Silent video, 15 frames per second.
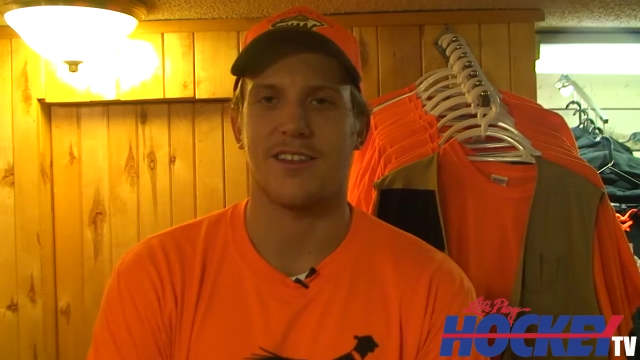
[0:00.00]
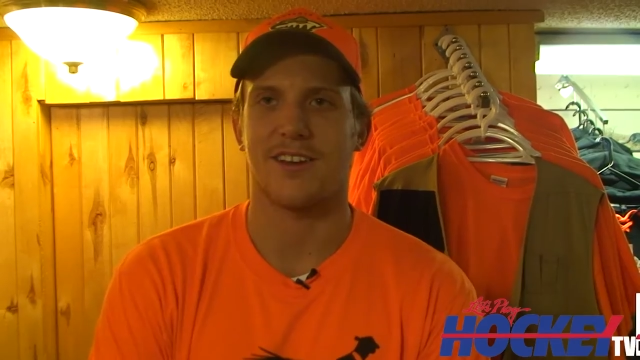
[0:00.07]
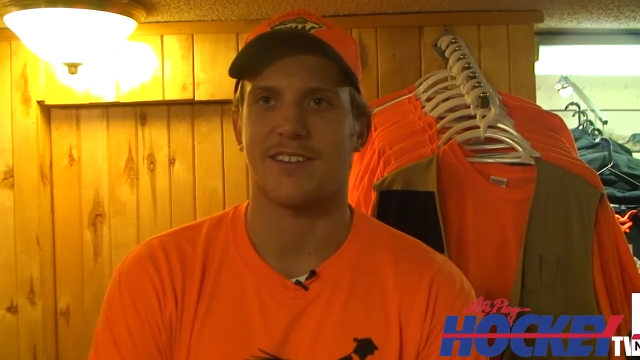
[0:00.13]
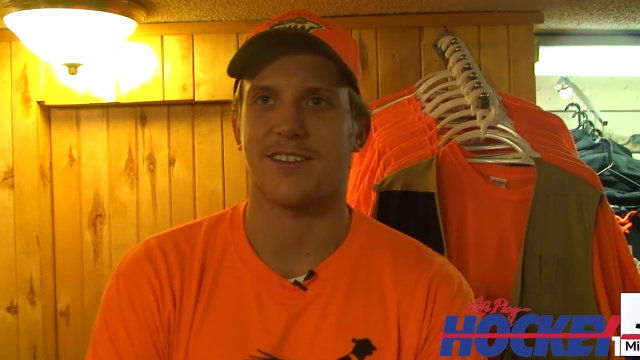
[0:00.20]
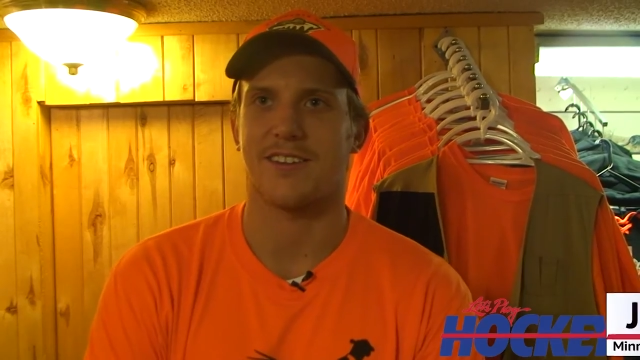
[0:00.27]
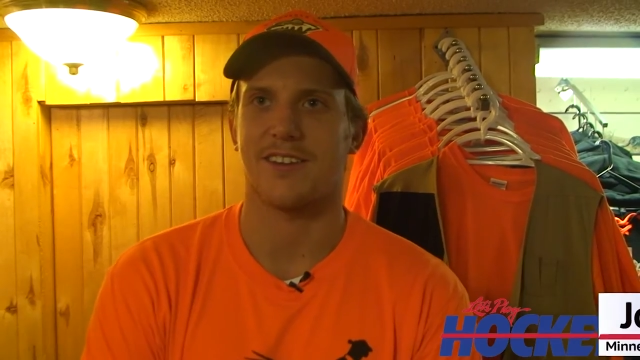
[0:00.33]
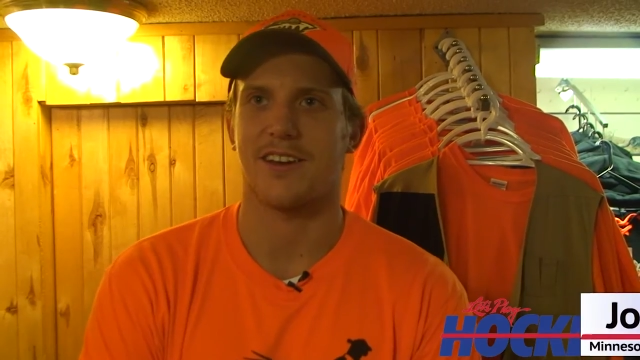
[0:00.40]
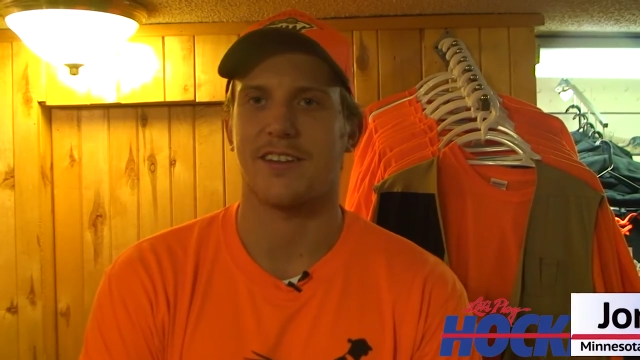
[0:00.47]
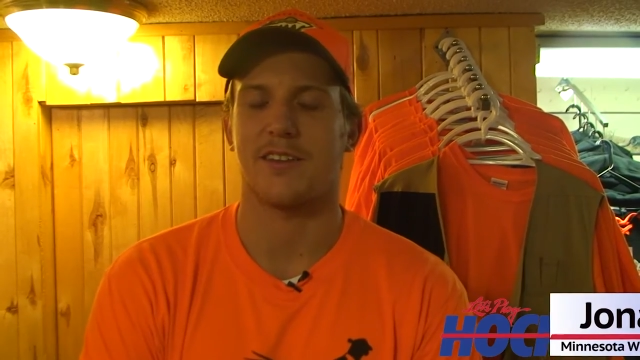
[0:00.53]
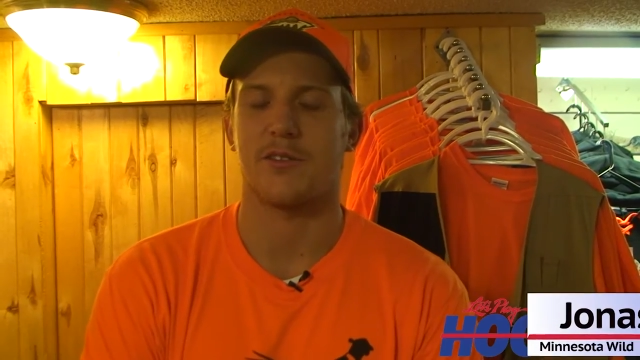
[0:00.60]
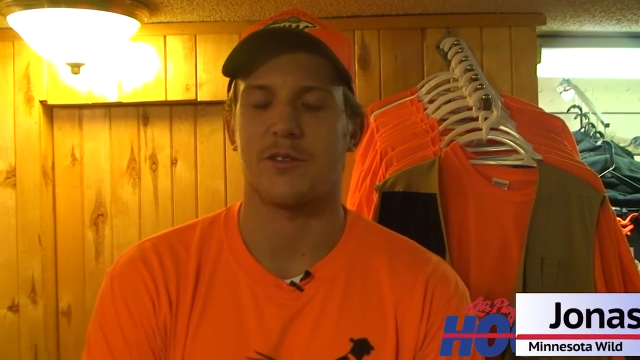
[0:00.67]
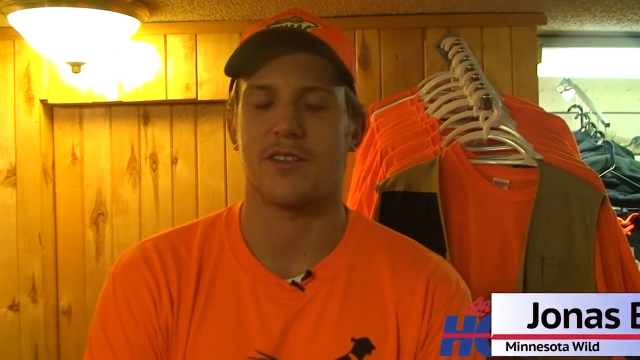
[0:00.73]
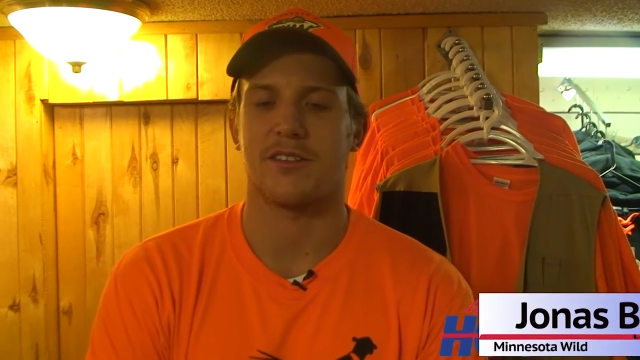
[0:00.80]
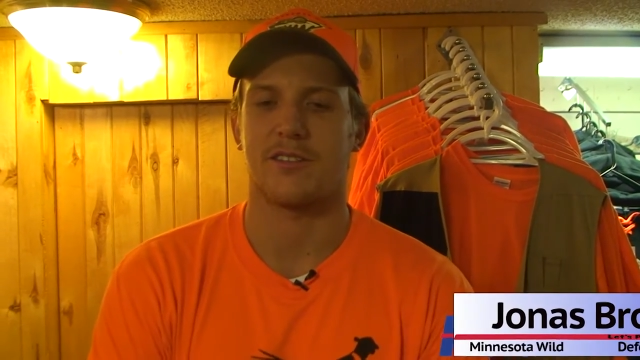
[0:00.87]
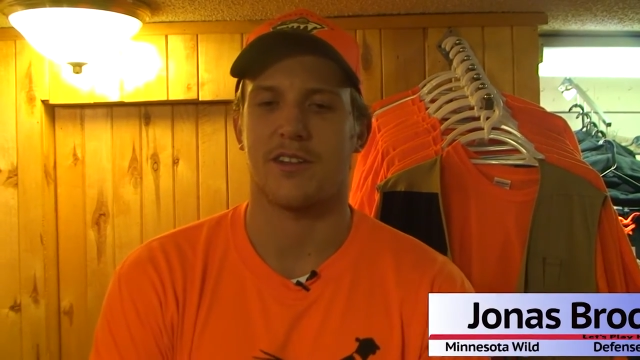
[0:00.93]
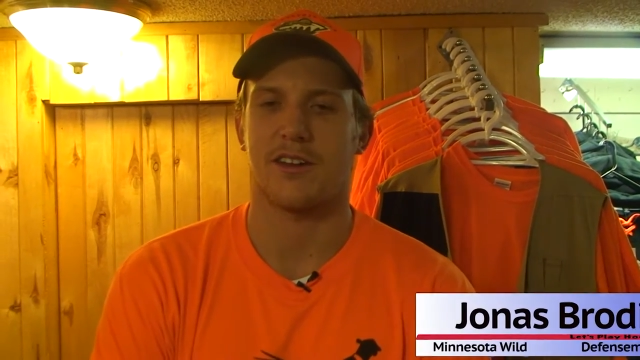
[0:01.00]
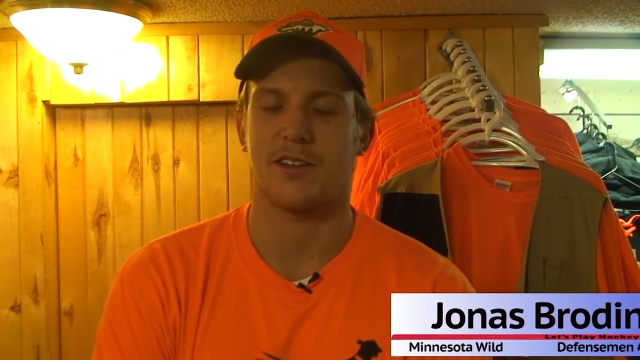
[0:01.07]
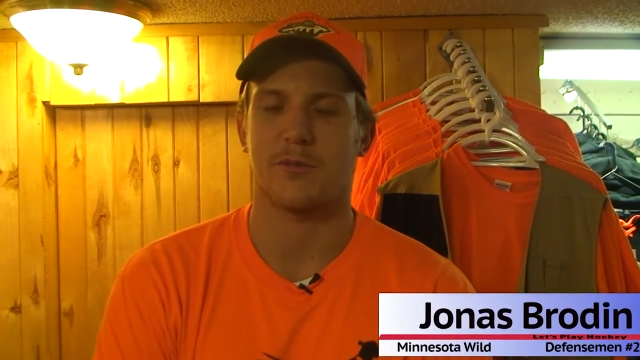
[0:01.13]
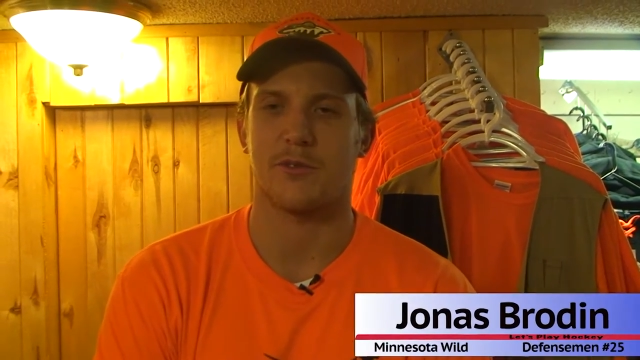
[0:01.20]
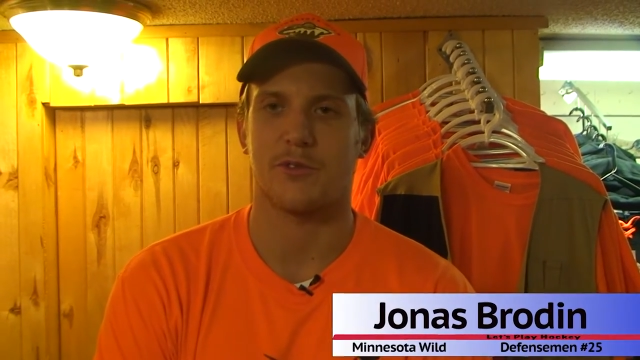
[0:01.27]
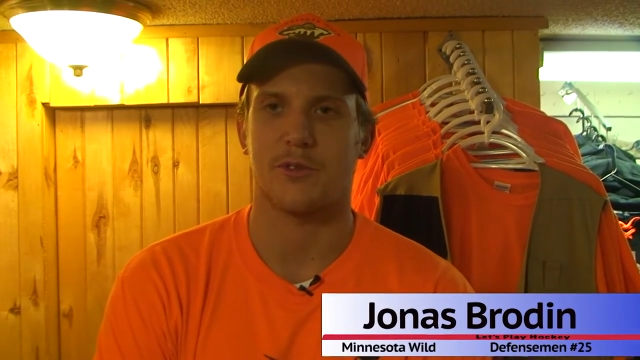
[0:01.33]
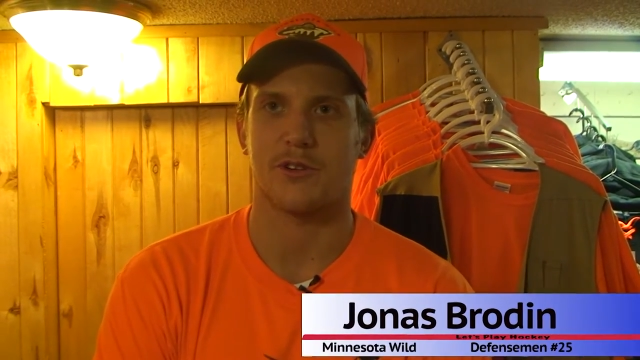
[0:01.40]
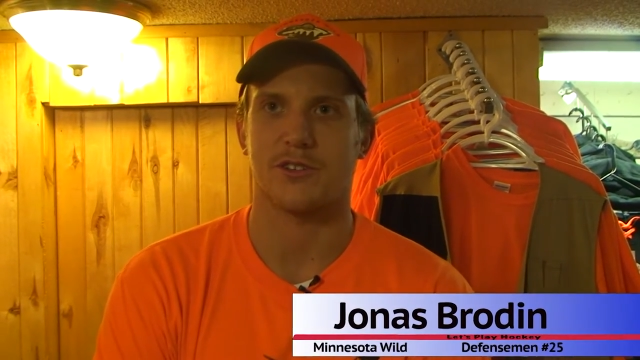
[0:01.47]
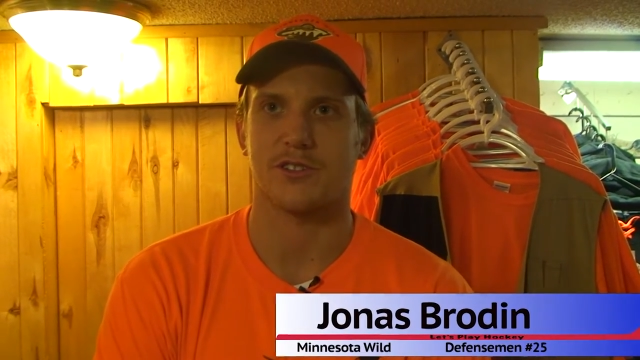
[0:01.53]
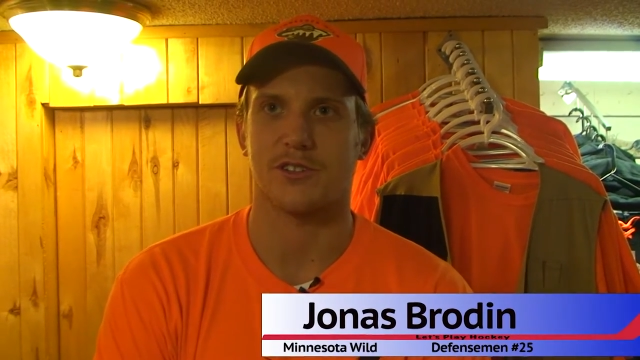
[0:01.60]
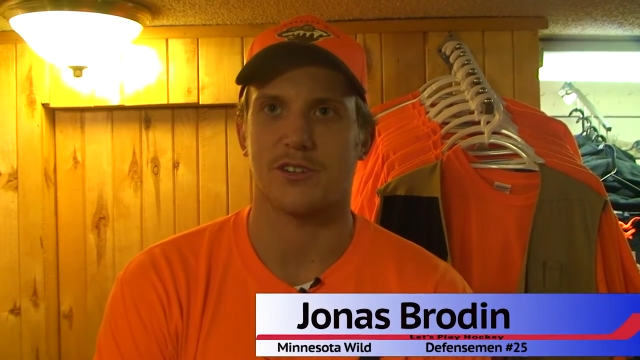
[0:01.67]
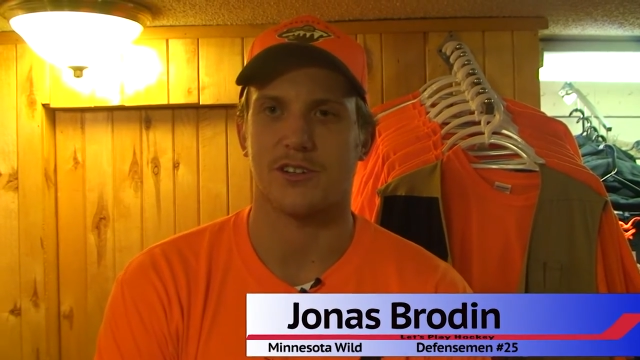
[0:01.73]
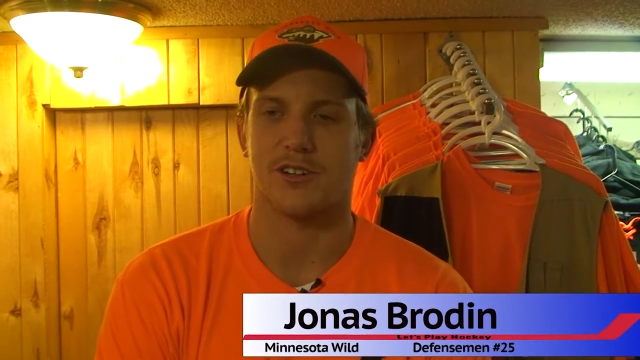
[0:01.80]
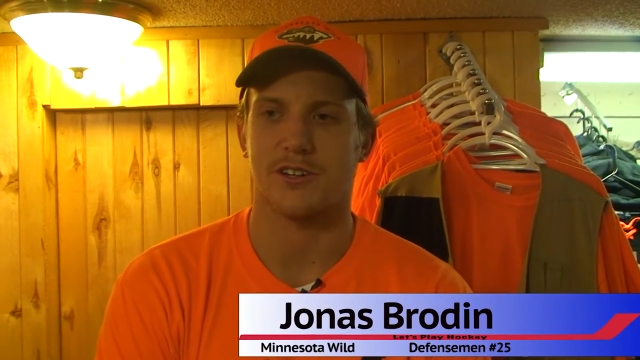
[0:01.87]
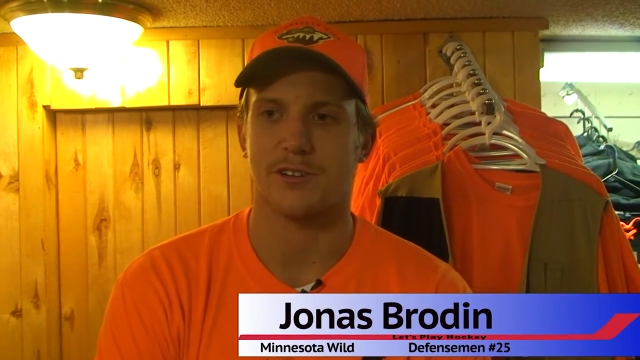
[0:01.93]
mean, I liked it. I never did, done it before,
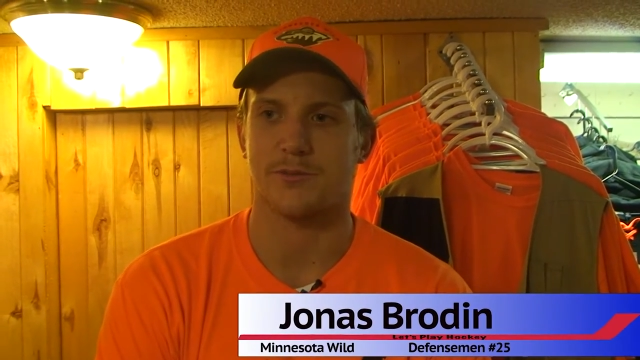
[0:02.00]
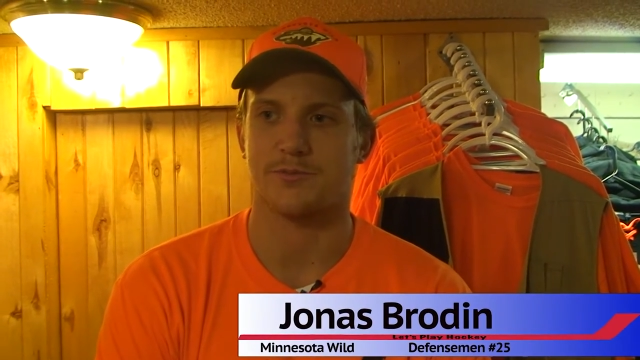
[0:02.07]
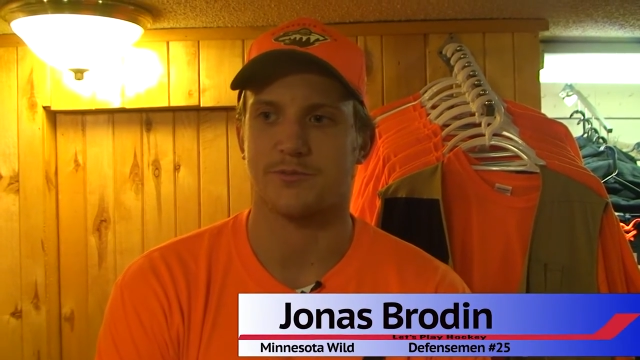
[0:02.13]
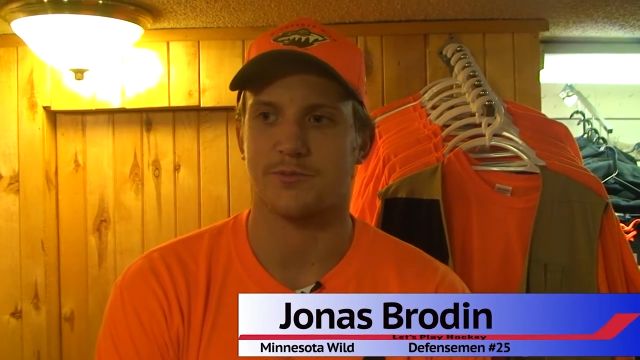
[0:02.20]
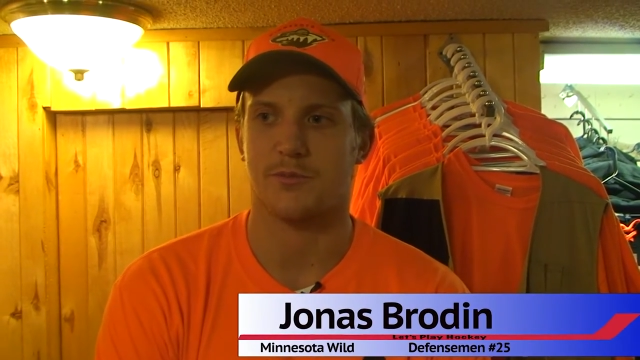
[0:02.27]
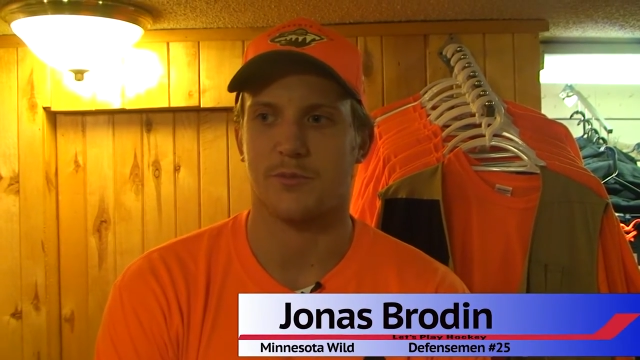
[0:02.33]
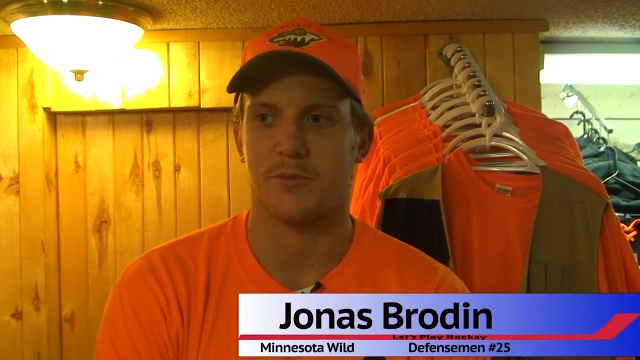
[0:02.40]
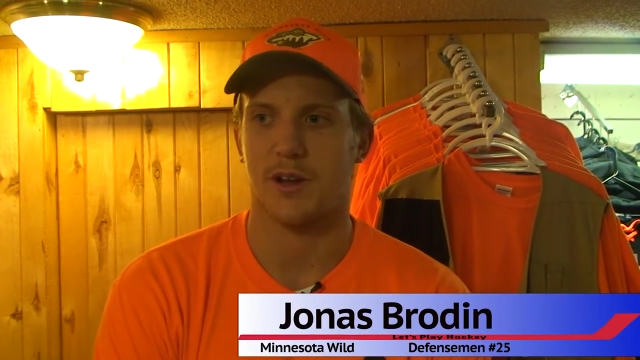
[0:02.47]
so um,